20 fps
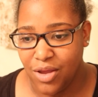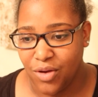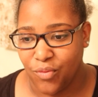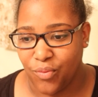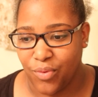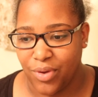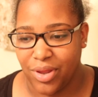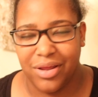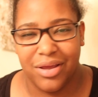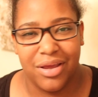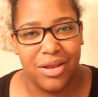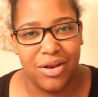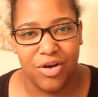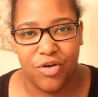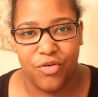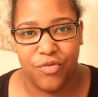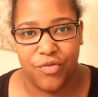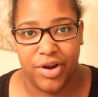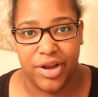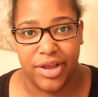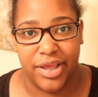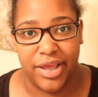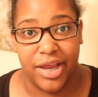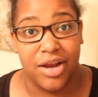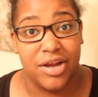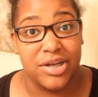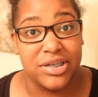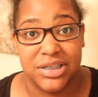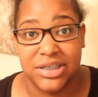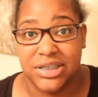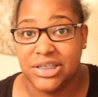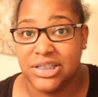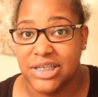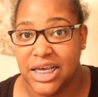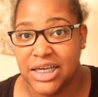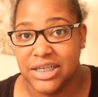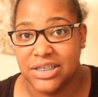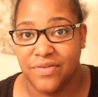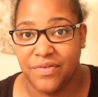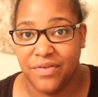really in over a year
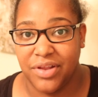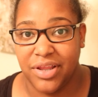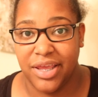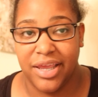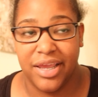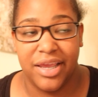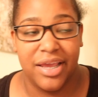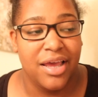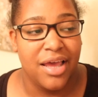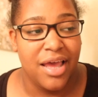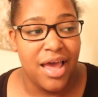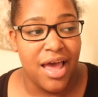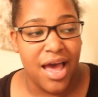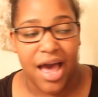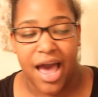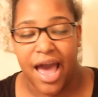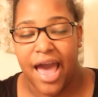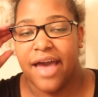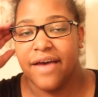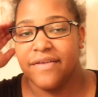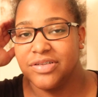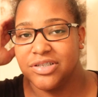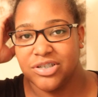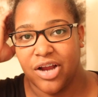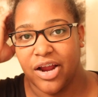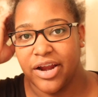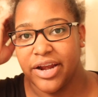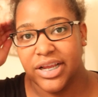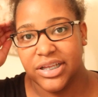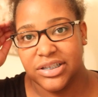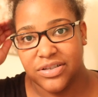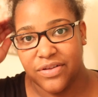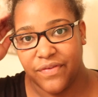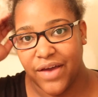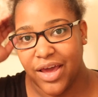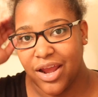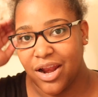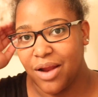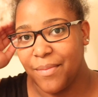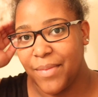successfully. I have started to
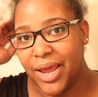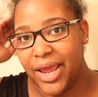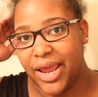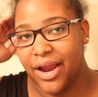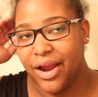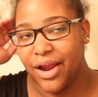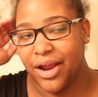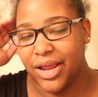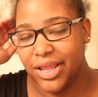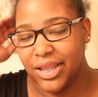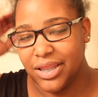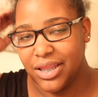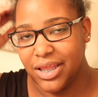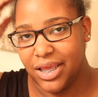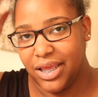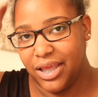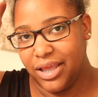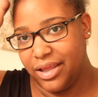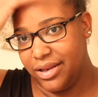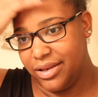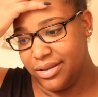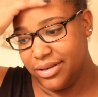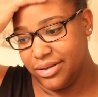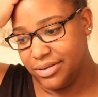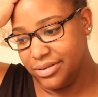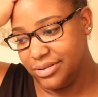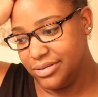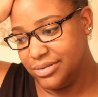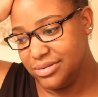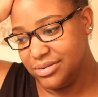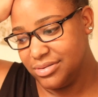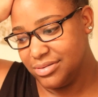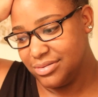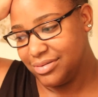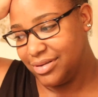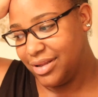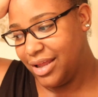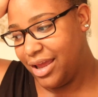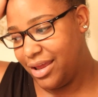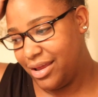flat iron my hair and then
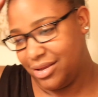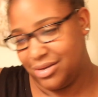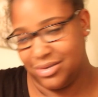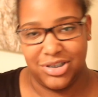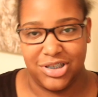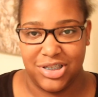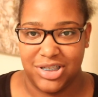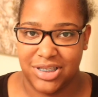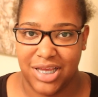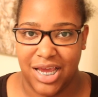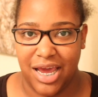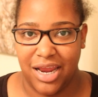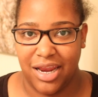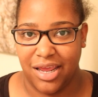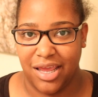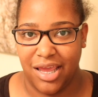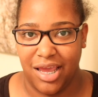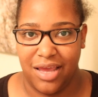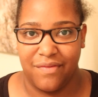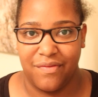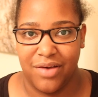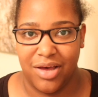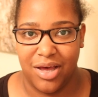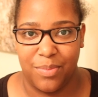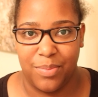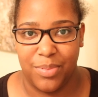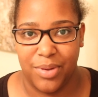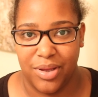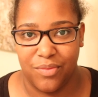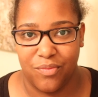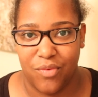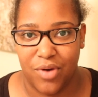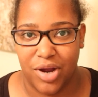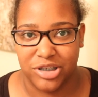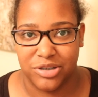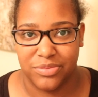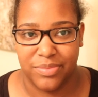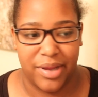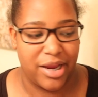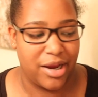like just kind of gave up and
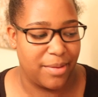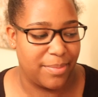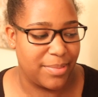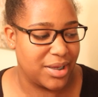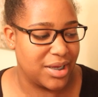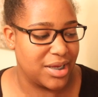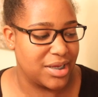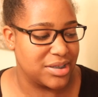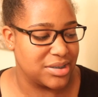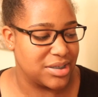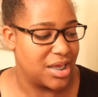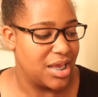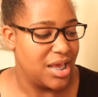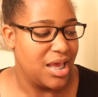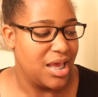washed my hair because